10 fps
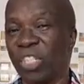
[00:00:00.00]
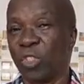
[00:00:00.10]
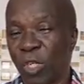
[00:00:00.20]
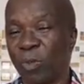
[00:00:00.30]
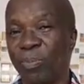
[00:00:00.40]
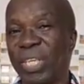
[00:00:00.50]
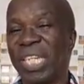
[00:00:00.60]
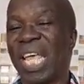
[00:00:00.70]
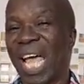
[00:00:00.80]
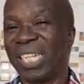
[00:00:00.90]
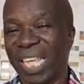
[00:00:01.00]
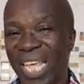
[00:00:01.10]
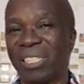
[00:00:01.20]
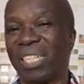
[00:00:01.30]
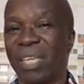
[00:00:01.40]
not being an
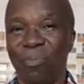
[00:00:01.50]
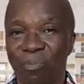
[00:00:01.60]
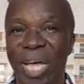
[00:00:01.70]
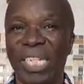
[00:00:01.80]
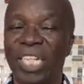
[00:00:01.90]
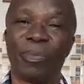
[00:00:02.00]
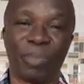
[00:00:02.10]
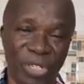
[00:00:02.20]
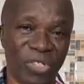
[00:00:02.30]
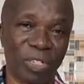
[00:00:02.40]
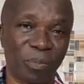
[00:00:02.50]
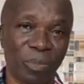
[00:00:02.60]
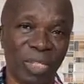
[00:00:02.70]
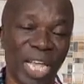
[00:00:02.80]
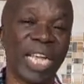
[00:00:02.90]
earthly minded person,
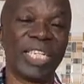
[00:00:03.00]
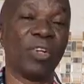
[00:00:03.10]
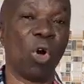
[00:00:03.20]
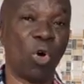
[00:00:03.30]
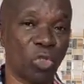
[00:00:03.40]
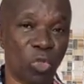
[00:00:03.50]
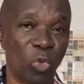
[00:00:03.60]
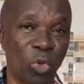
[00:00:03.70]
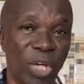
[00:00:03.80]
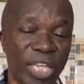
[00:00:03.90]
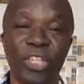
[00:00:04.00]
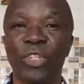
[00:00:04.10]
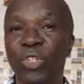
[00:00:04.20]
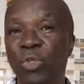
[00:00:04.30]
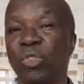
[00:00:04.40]
and then also,
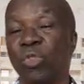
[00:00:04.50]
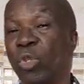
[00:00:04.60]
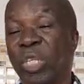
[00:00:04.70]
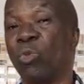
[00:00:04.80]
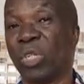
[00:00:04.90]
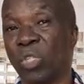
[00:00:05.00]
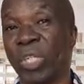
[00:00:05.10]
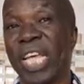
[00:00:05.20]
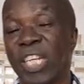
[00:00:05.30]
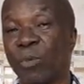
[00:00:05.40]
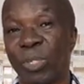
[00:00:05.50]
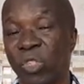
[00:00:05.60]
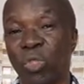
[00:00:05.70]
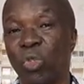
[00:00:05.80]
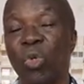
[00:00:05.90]
you know, doing what God expects
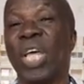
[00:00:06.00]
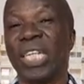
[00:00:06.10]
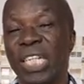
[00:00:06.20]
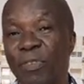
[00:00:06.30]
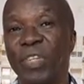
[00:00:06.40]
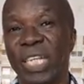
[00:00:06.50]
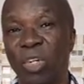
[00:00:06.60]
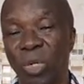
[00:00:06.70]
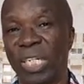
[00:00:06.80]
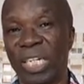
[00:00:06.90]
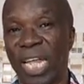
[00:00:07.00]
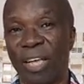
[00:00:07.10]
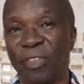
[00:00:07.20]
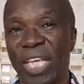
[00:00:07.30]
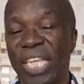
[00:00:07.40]
you to do, living a godly
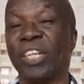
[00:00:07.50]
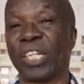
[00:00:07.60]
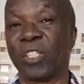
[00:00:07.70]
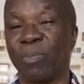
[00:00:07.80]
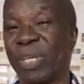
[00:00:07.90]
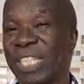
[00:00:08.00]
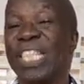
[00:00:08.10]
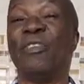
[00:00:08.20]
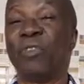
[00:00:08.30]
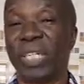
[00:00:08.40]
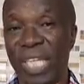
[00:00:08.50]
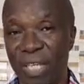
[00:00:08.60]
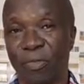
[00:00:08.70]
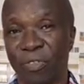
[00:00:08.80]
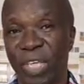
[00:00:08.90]
life, irrespective, even
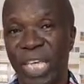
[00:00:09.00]
if